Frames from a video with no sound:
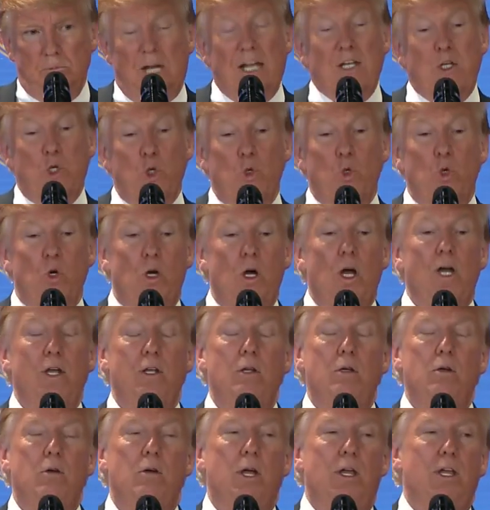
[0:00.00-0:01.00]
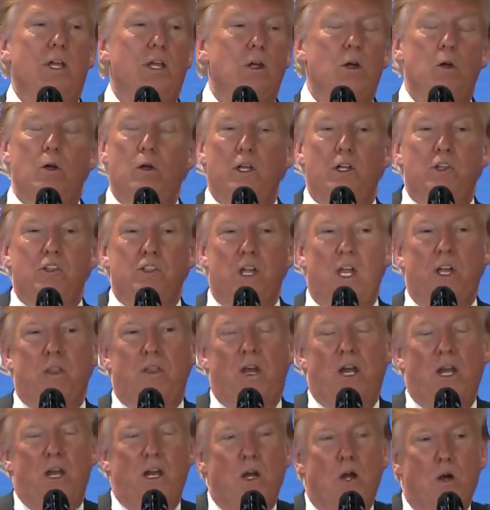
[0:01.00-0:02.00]
I do. I can only say
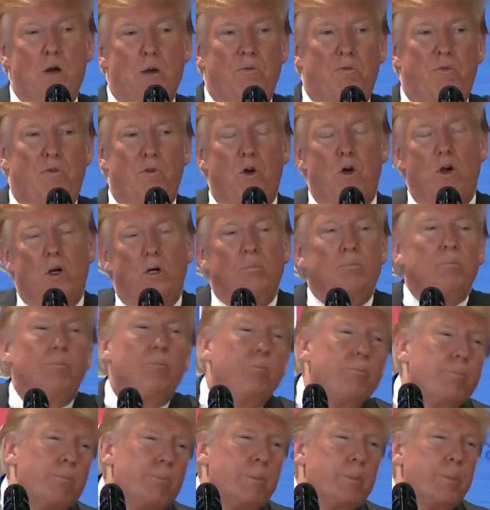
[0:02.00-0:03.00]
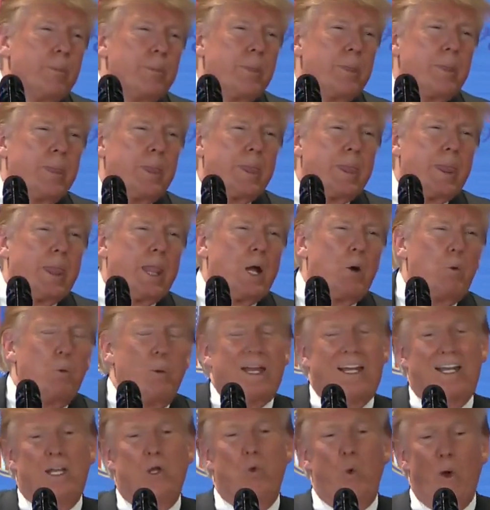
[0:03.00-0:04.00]
that I know him for
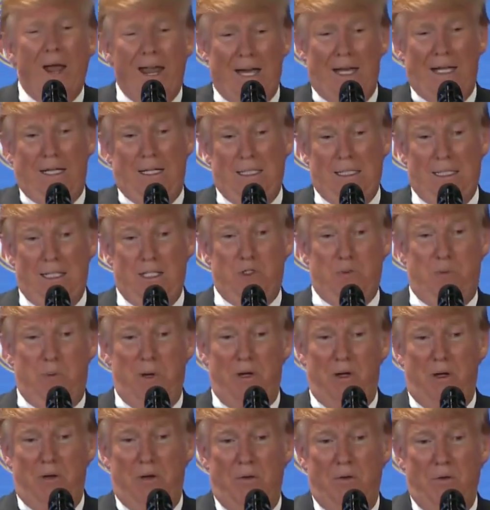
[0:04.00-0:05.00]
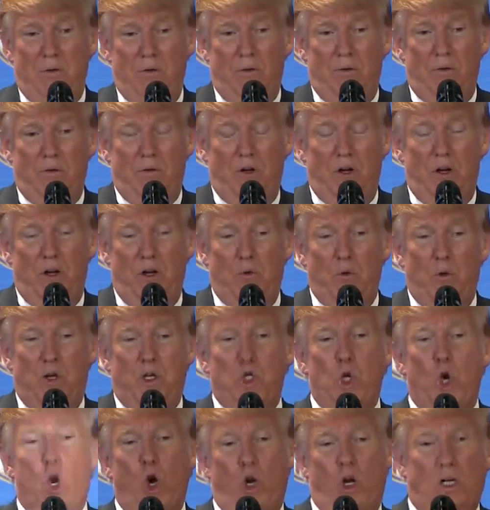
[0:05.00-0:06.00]
really well. It's been very
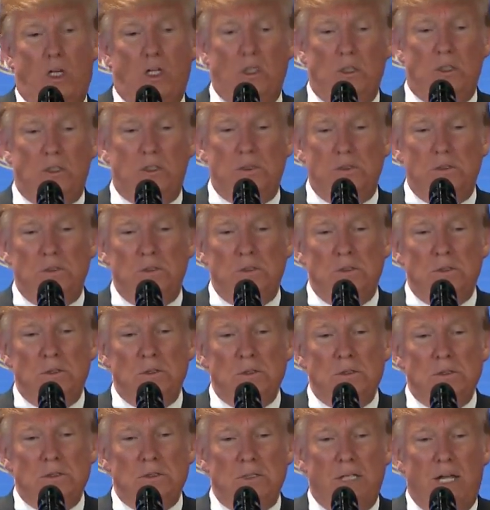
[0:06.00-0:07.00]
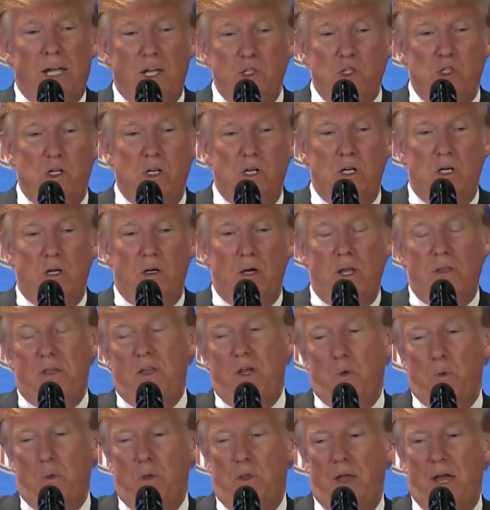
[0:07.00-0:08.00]
rhetorical, as you know. I
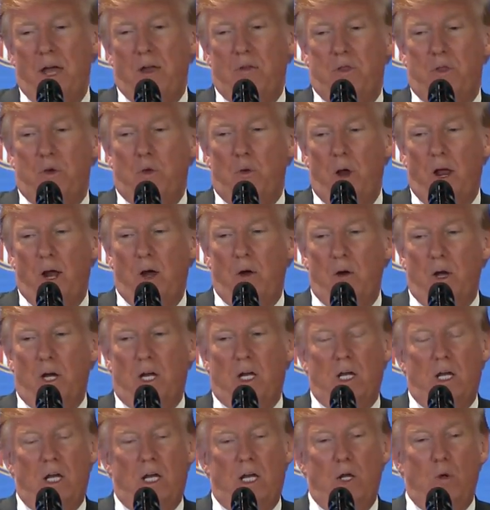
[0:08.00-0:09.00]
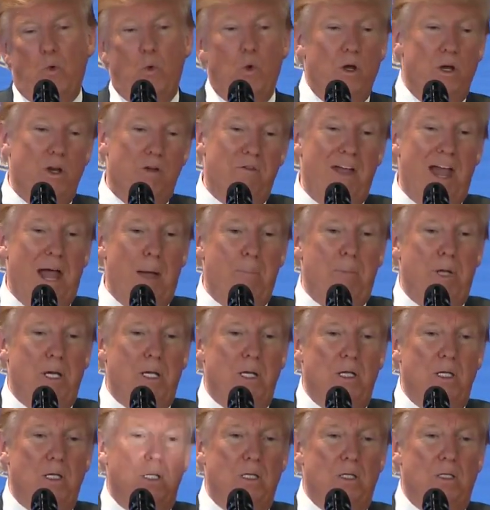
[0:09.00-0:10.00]
think without the rhetoric, it wouldn't have
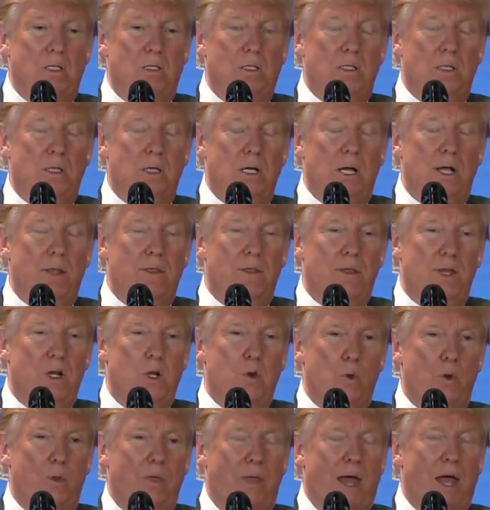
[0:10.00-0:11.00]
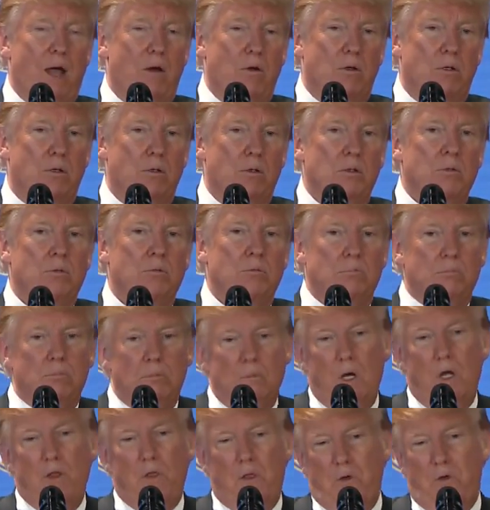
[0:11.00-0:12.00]
happened. I think without
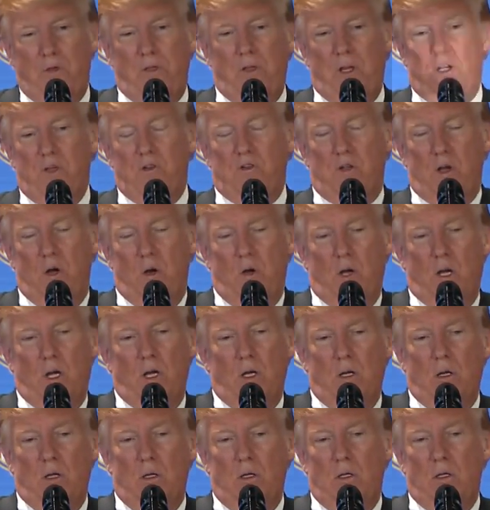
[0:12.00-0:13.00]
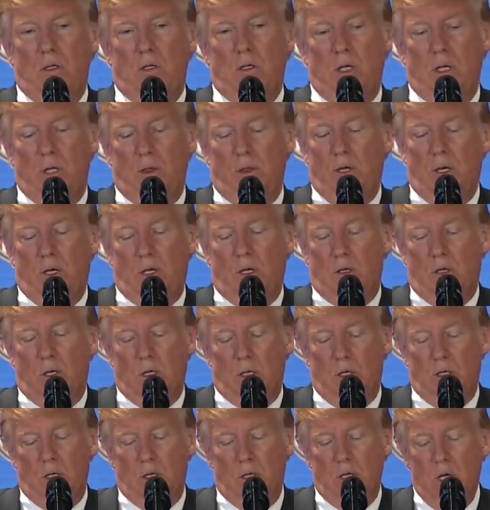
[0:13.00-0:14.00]
other things going along, I think
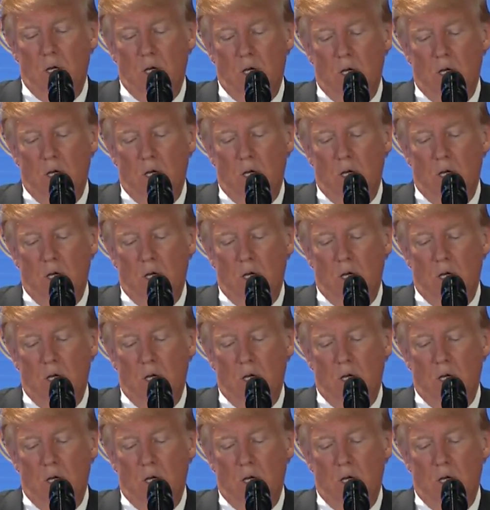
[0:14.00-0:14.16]
the